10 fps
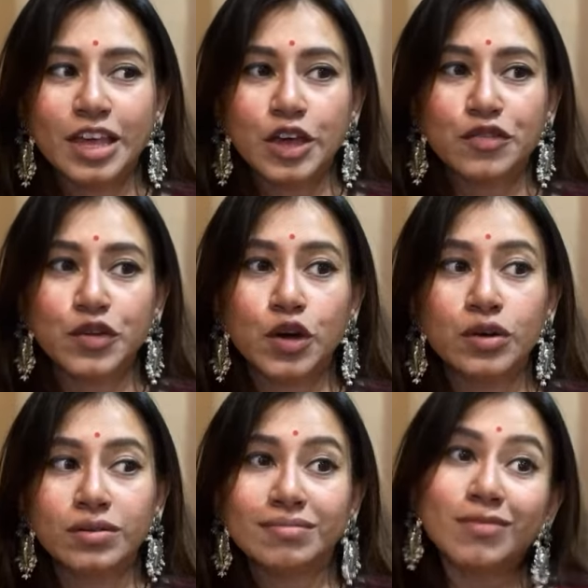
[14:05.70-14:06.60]
if you're
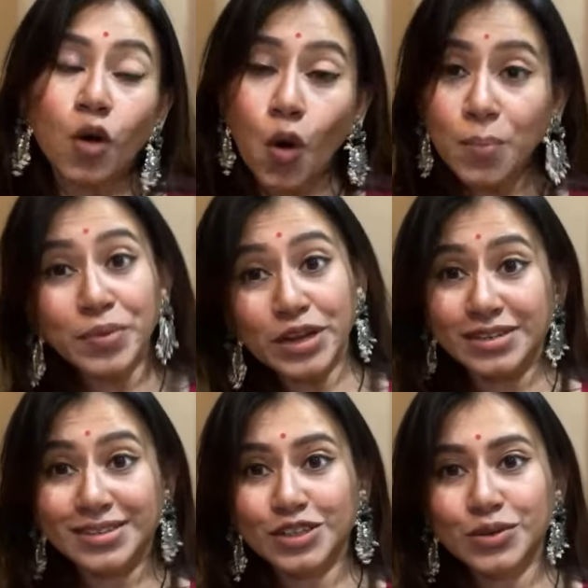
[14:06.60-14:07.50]

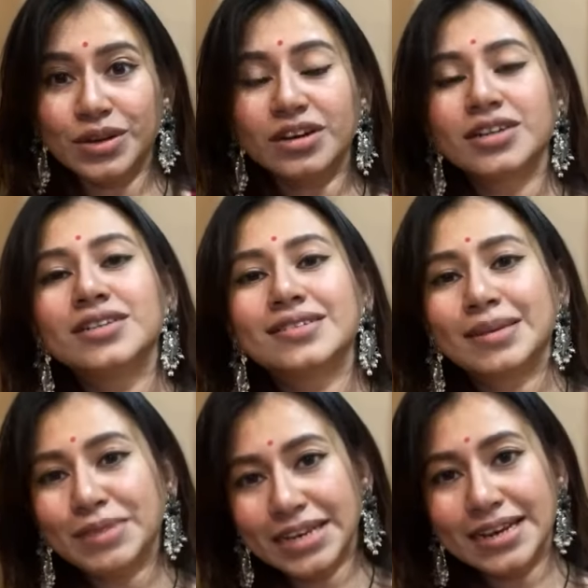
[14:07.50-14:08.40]
open to learn
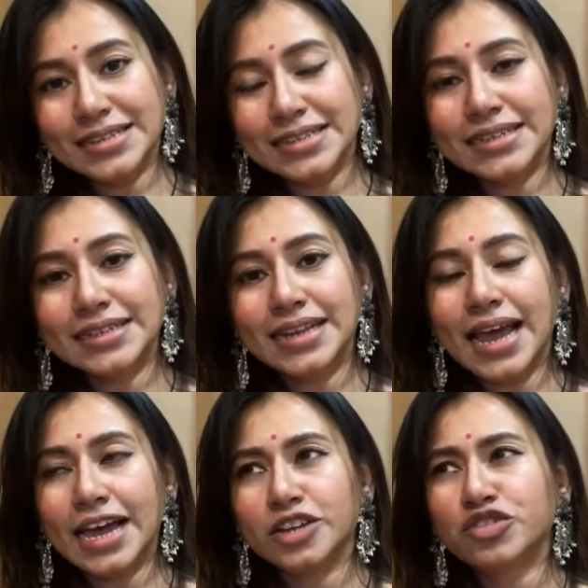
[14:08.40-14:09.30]
semi classical,
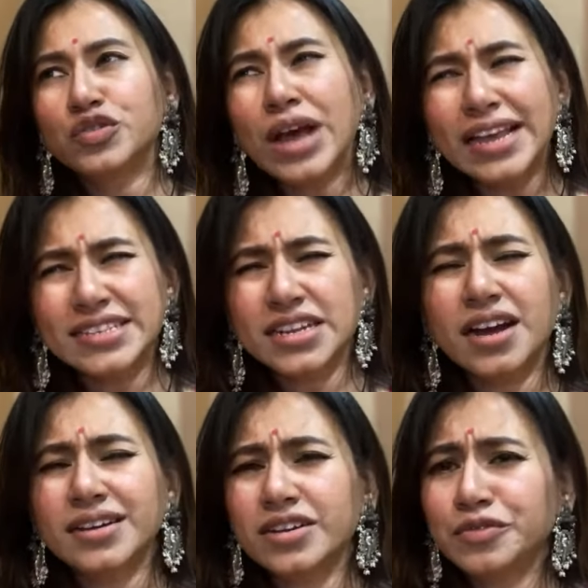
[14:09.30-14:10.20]
and should I
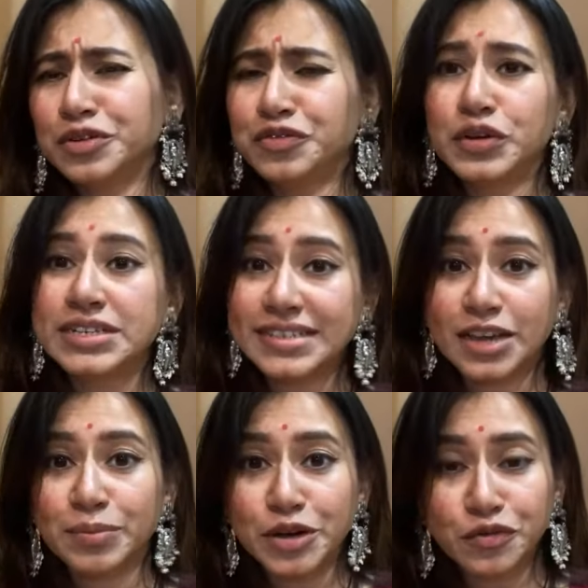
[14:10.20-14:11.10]
start a different
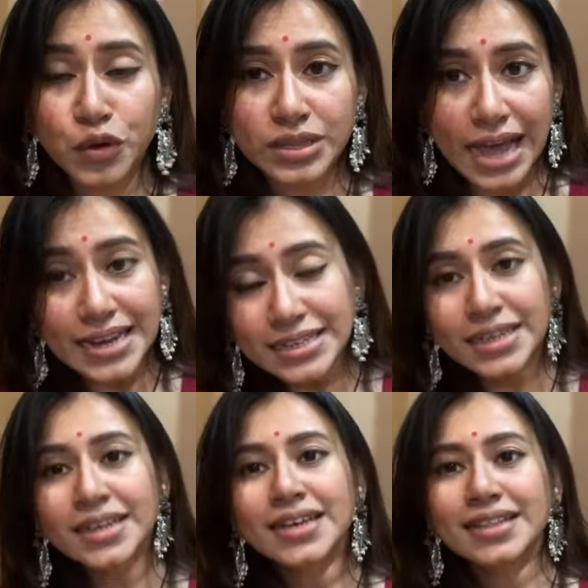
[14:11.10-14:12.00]
segment for that.
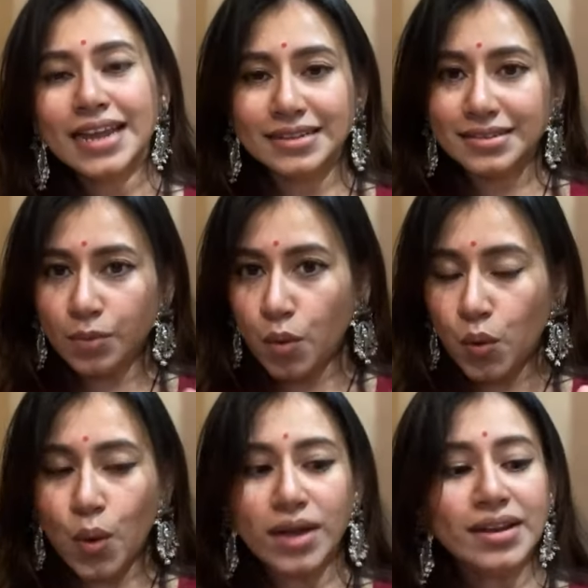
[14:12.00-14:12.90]
That is number
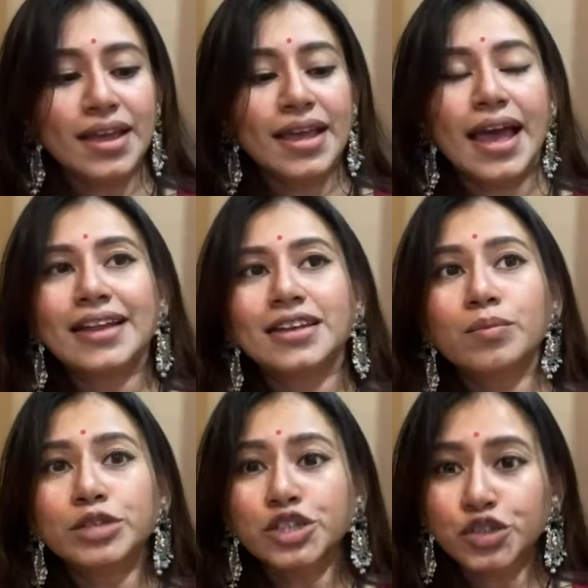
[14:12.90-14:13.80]
one. And
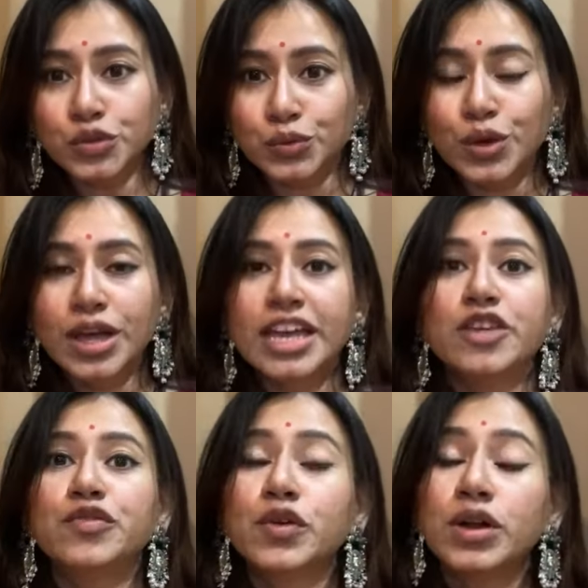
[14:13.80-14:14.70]
number two,
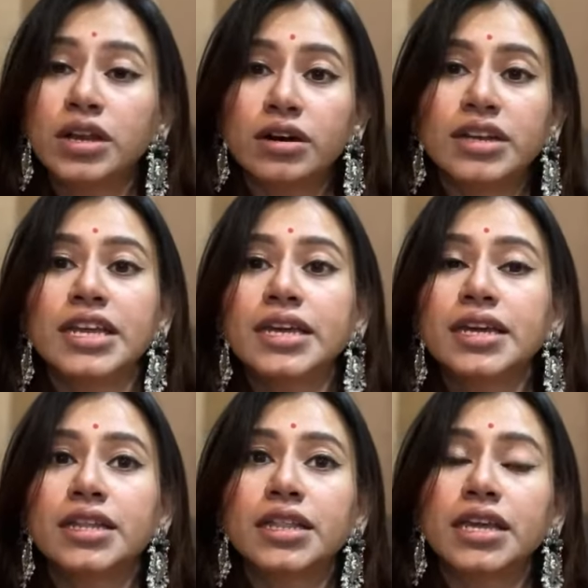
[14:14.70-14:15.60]
if you're
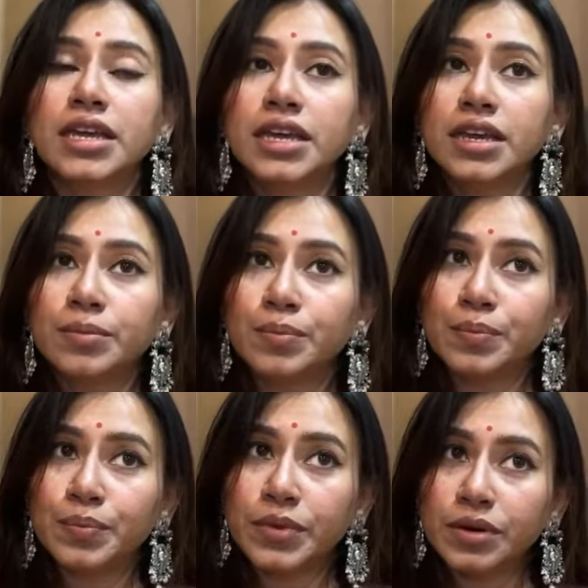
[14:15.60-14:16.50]
learning the
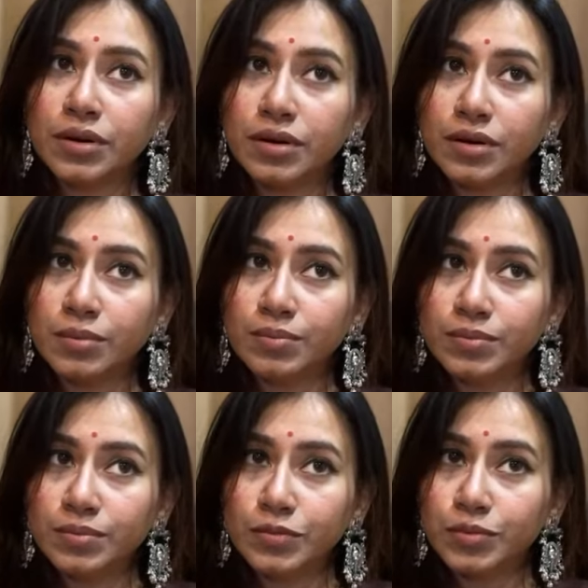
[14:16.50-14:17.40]

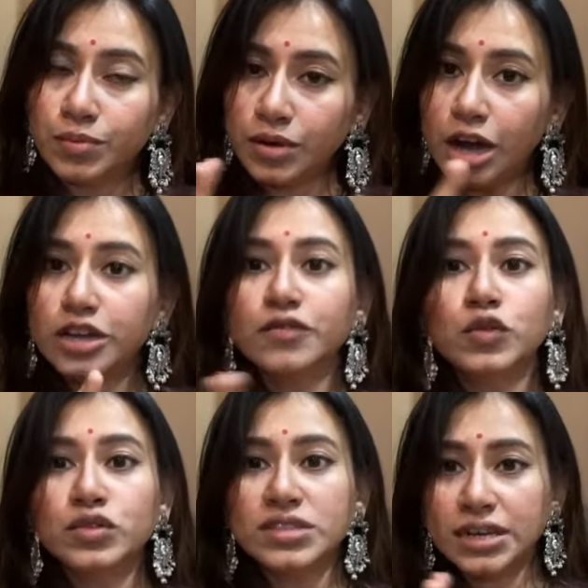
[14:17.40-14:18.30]

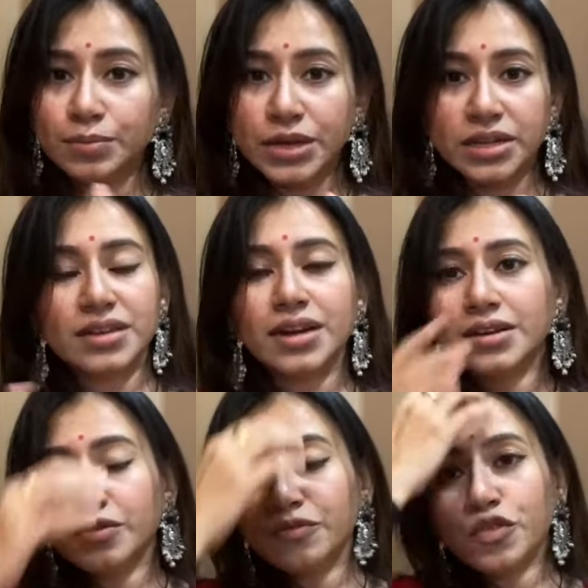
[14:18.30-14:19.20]
Adavus and
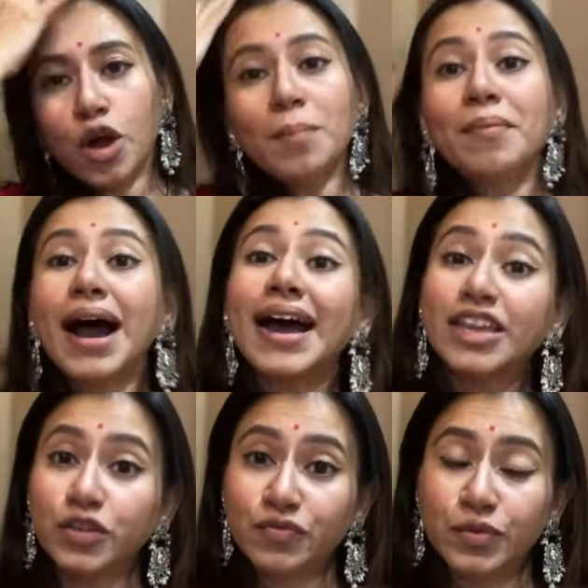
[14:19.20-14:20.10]
Bharatanatyam from my